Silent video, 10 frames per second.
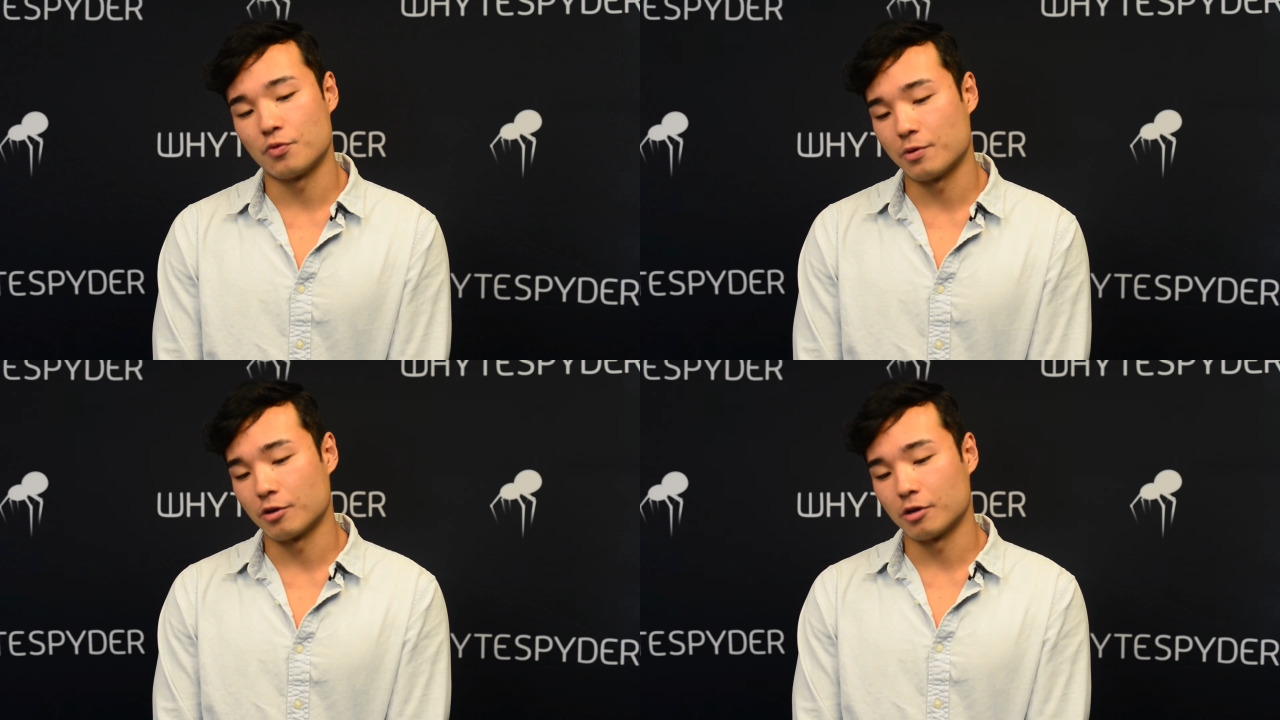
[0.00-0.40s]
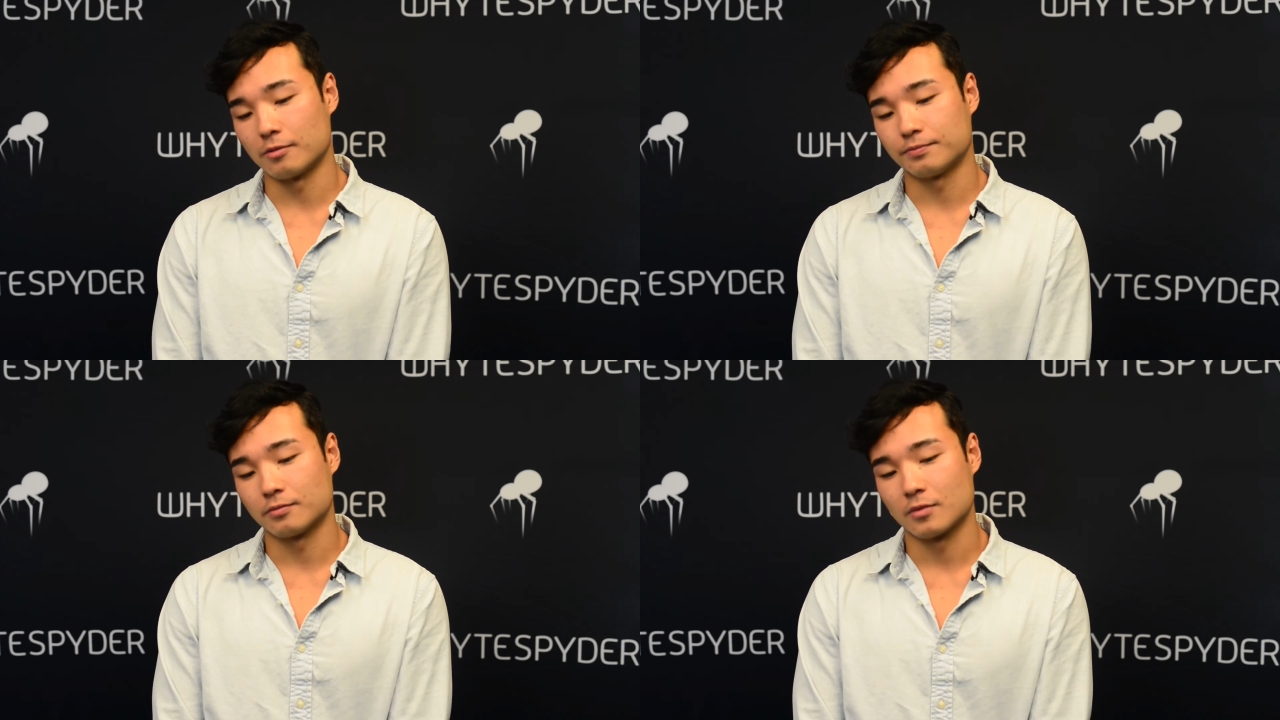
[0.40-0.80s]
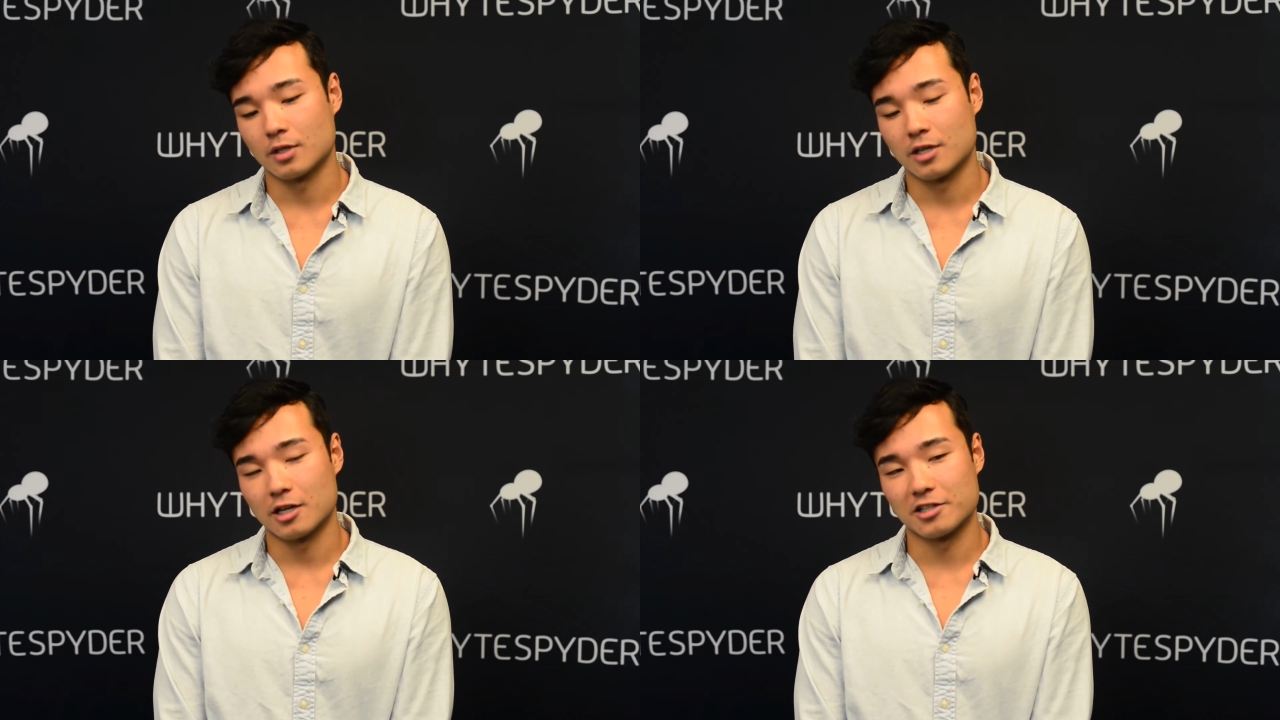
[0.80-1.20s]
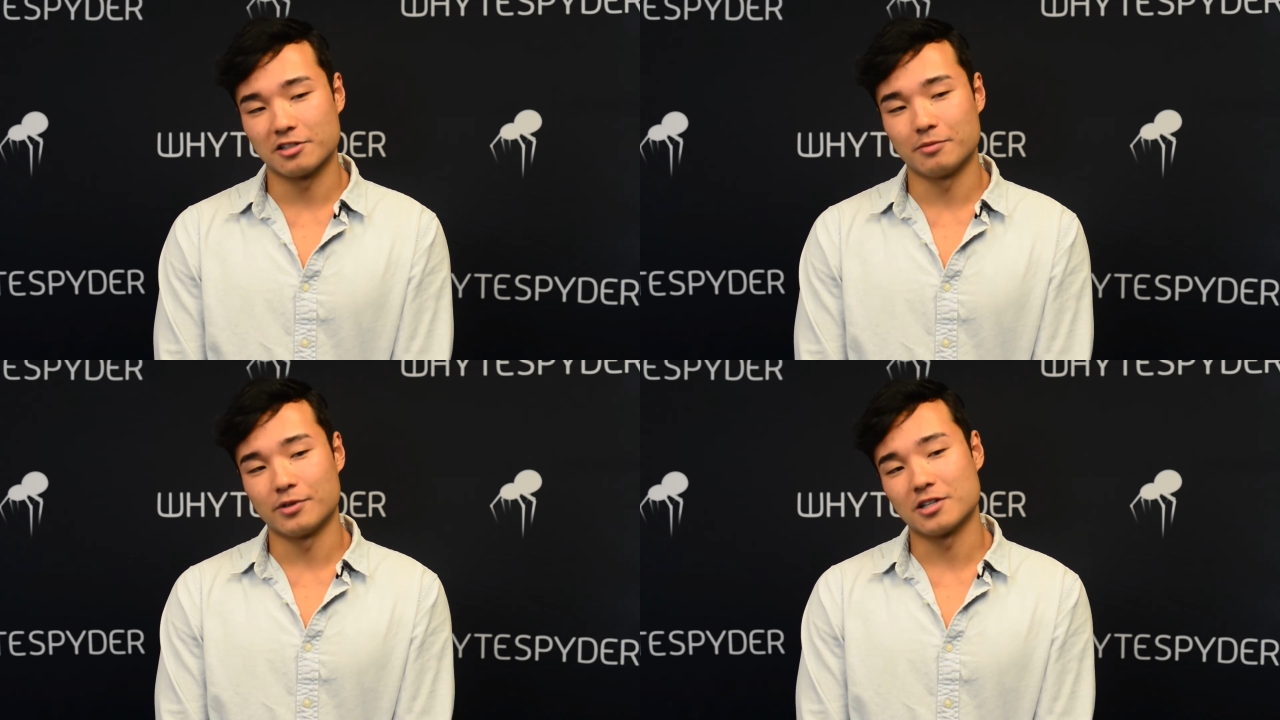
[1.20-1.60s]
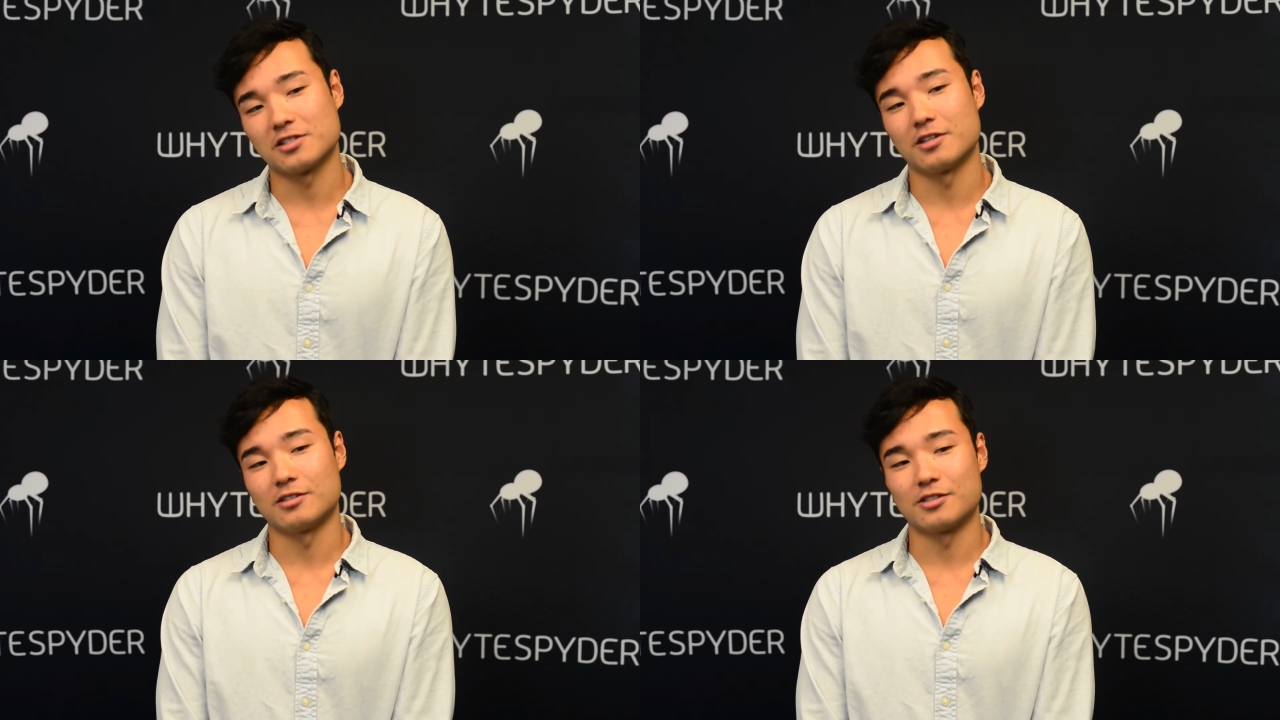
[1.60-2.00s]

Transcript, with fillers: We were hustling and bustling,